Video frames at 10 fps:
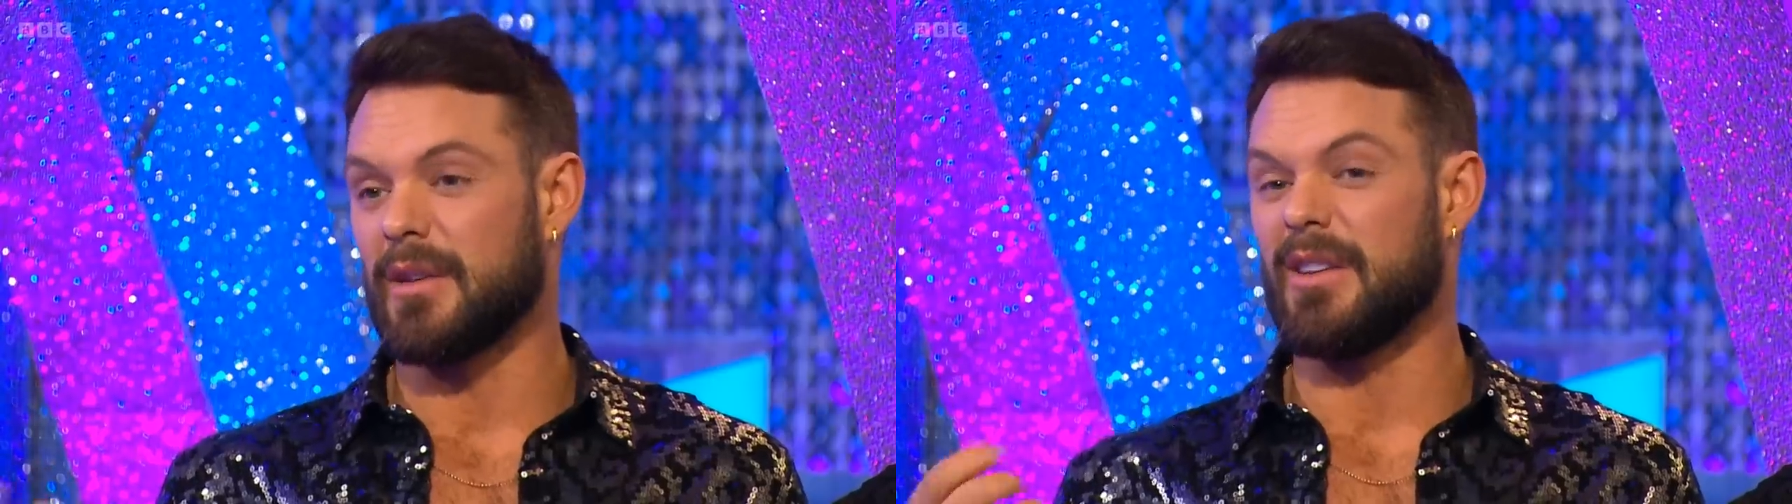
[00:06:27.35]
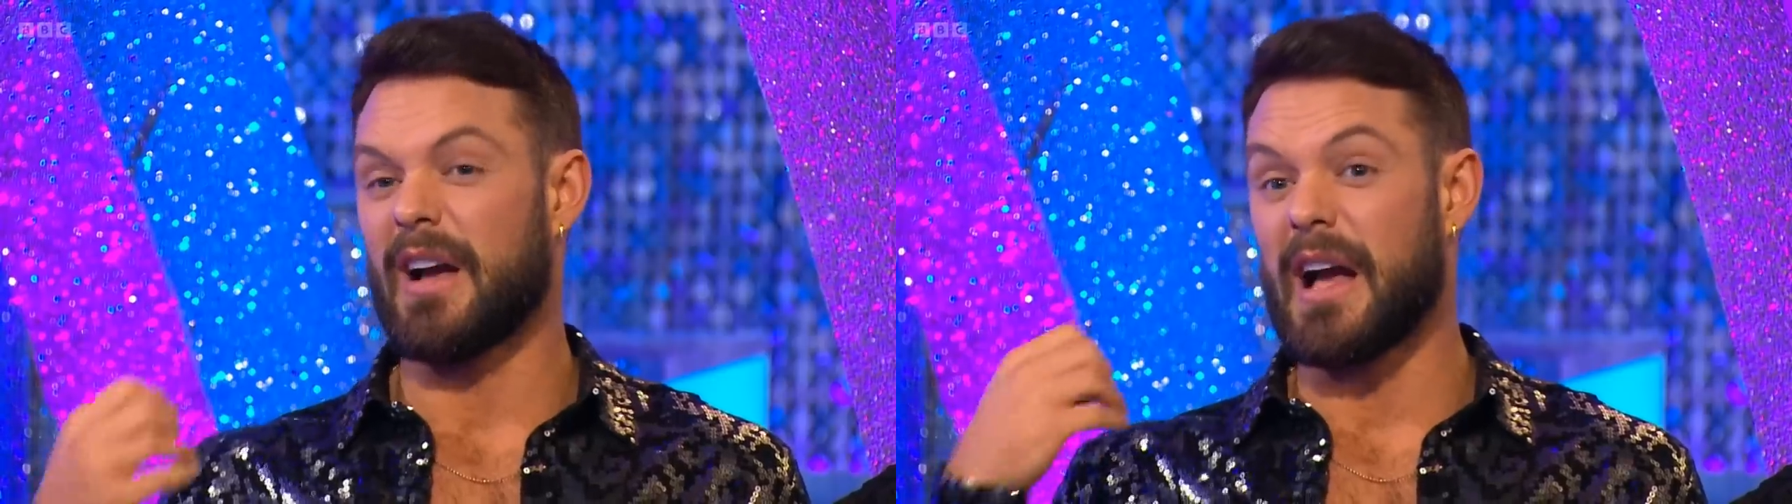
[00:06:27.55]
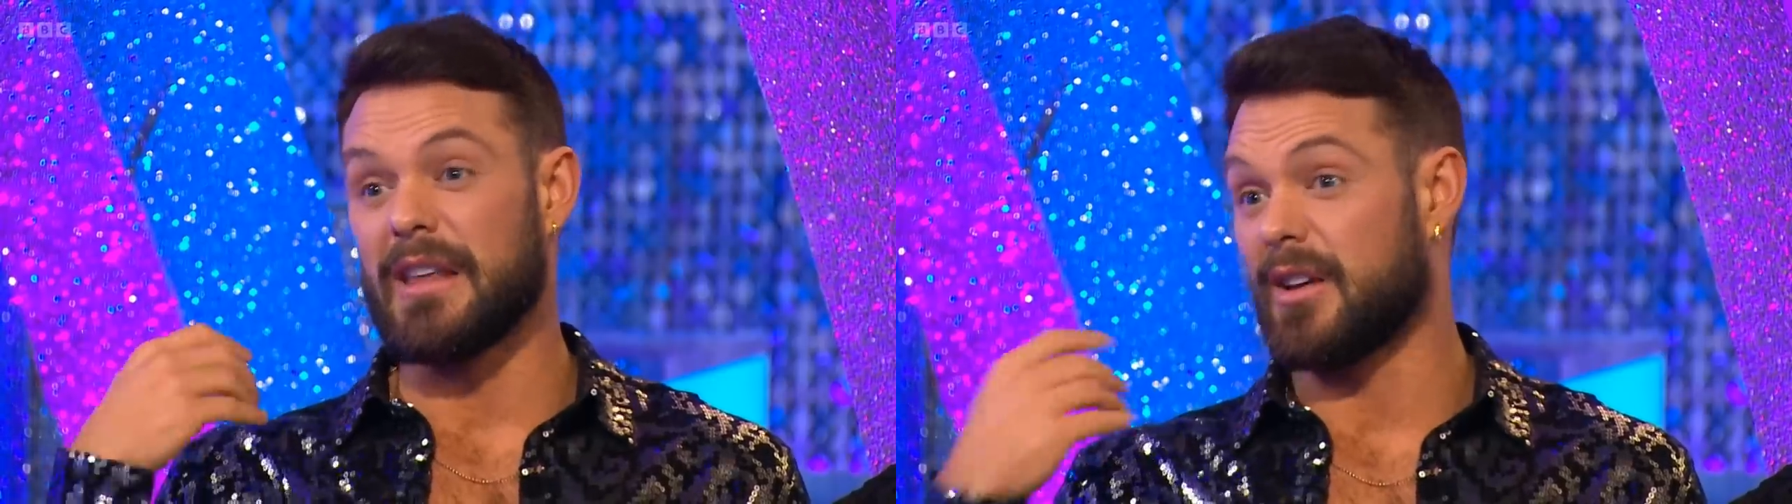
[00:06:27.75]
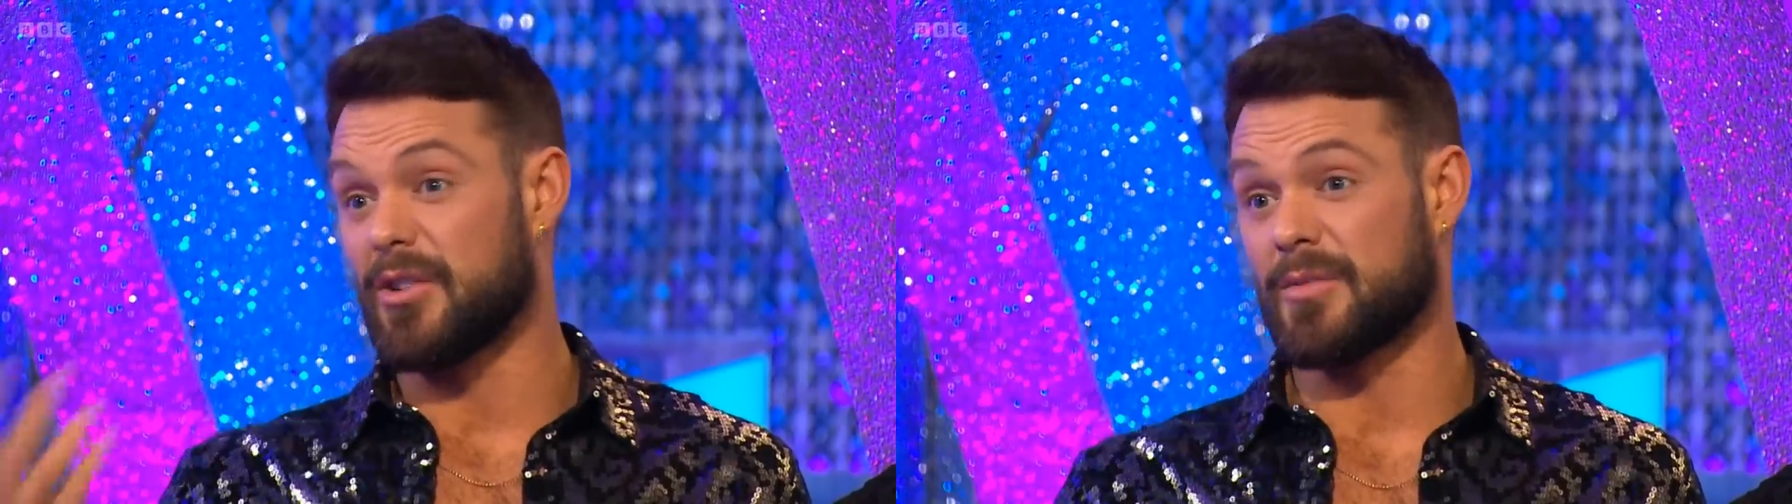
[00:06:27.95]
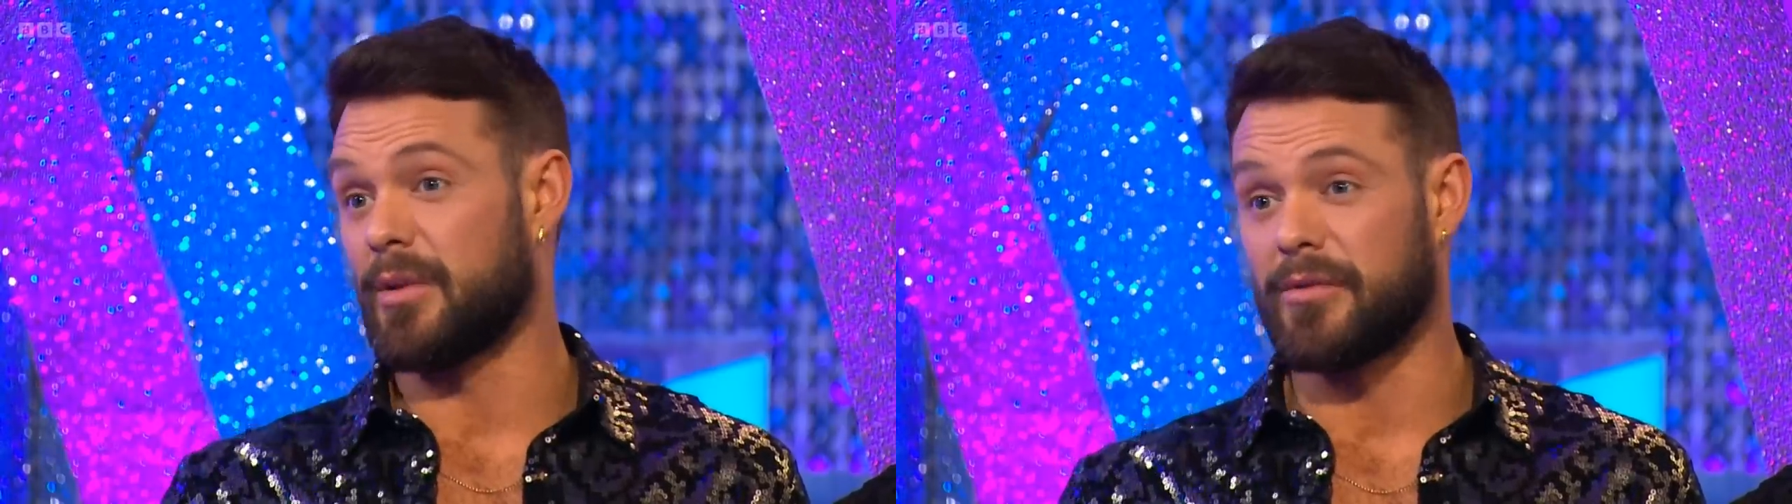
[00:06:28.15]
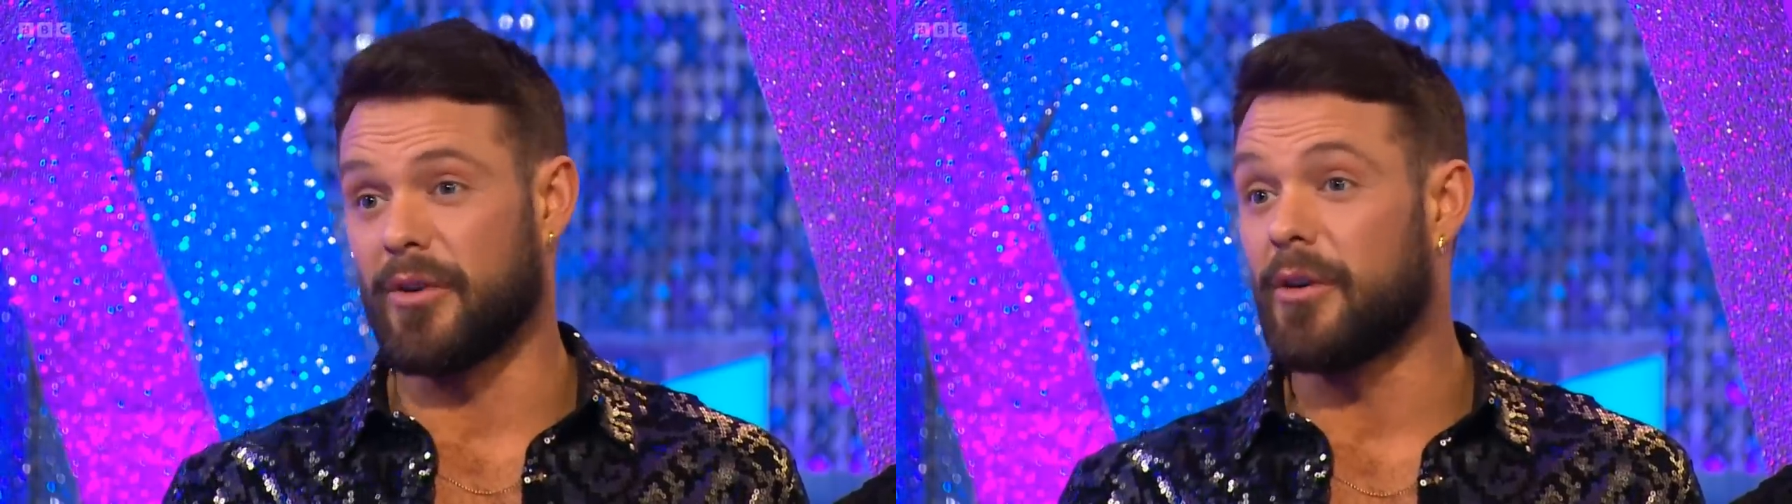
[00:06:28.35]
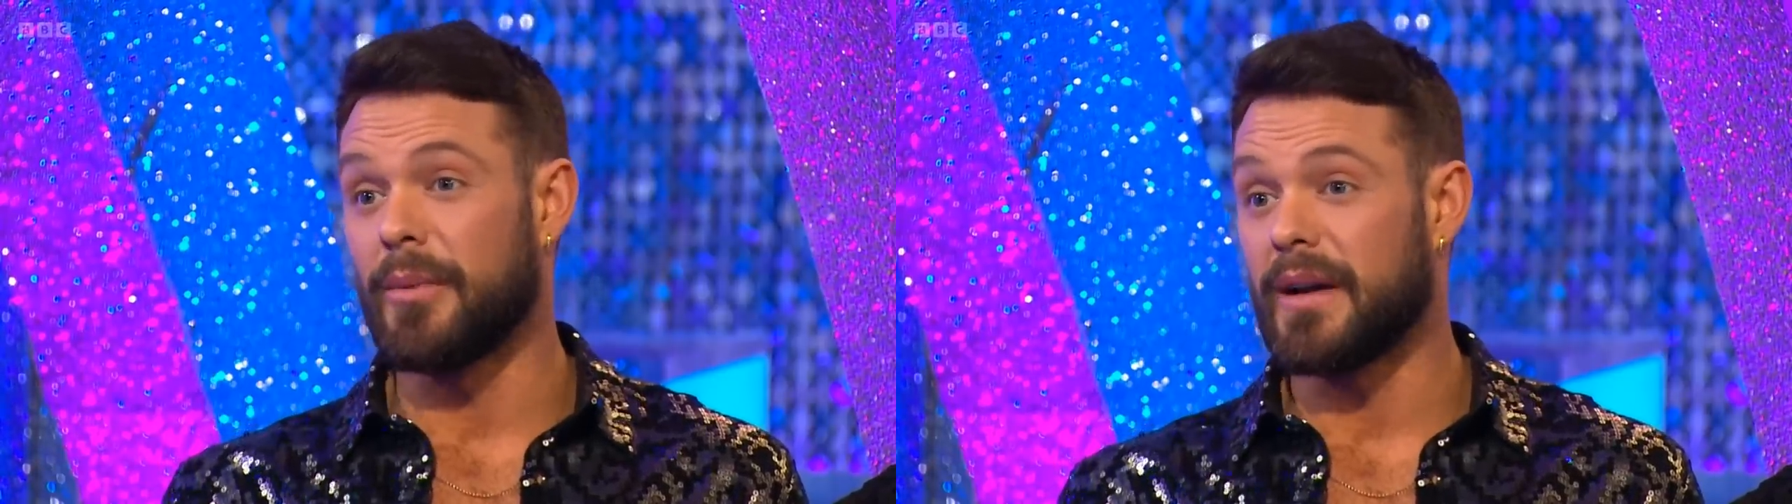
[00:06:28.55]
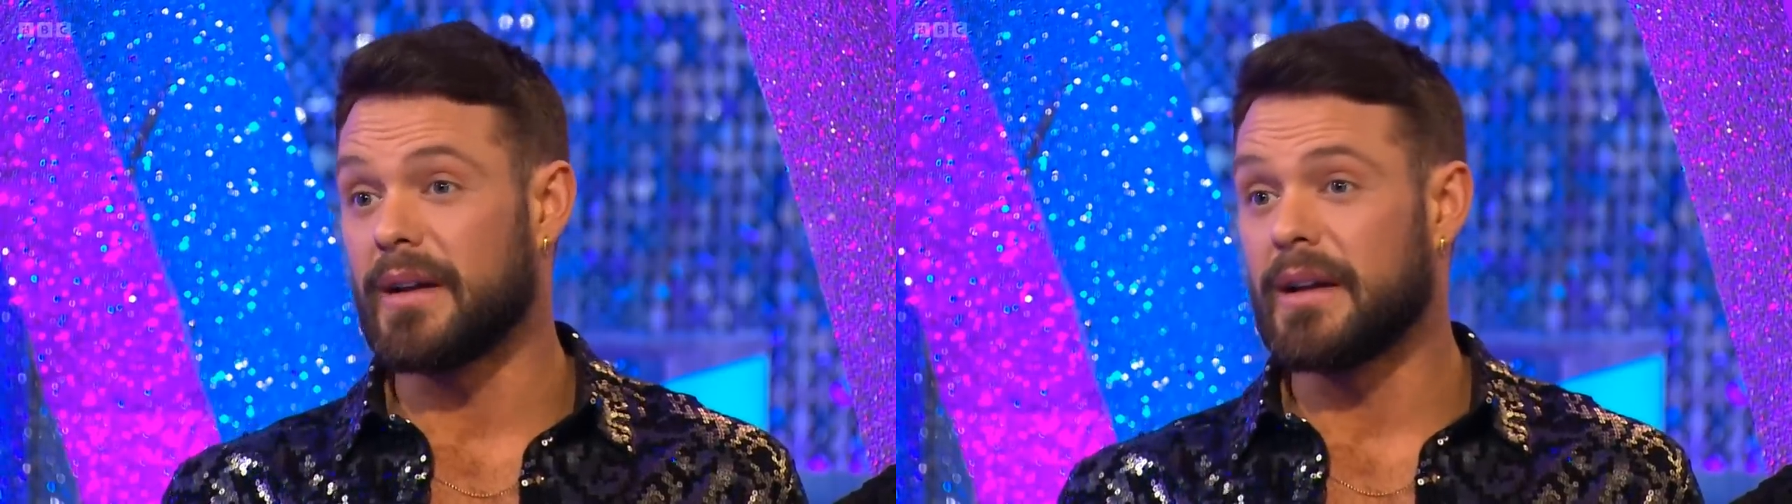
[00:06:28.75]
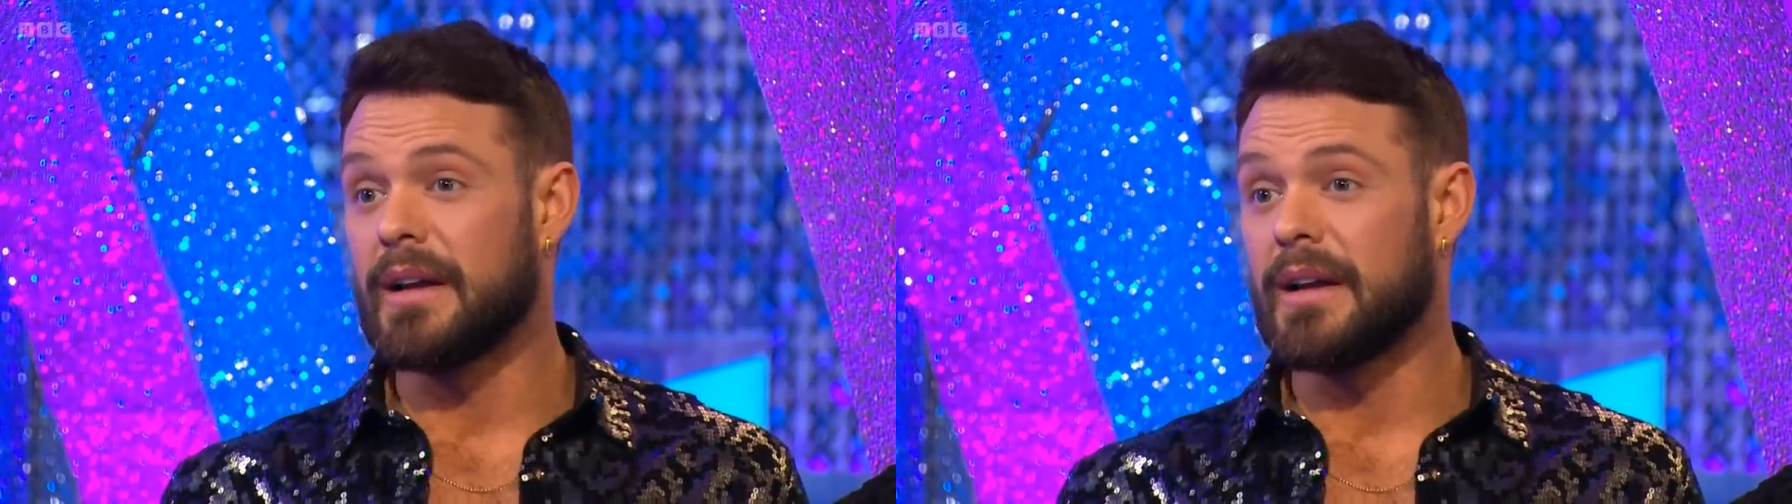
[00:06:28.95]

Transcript: You can just perform it.